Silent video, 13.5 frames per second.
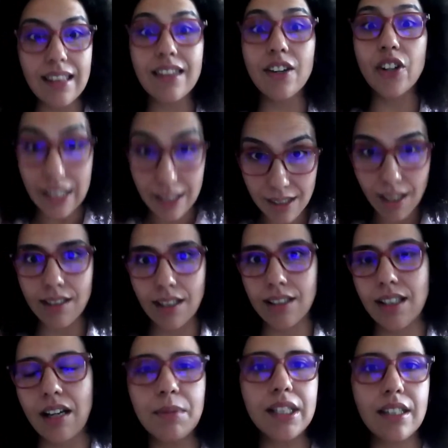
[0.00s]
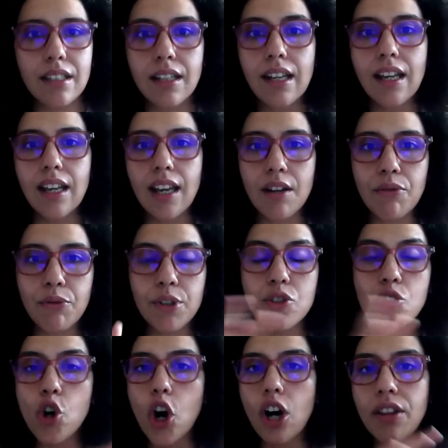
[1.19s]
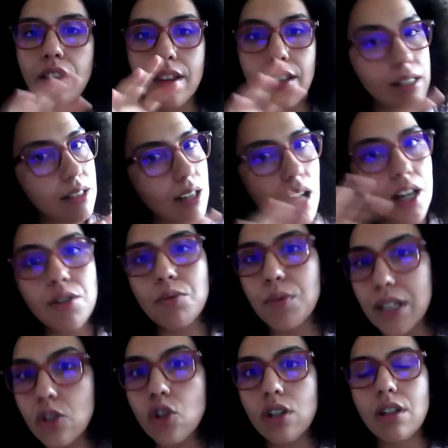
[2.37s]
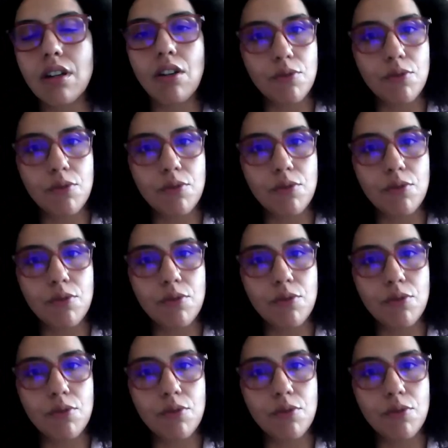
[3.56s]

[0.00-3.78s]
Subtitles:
and there is a dynamic, and if we draw the entire region,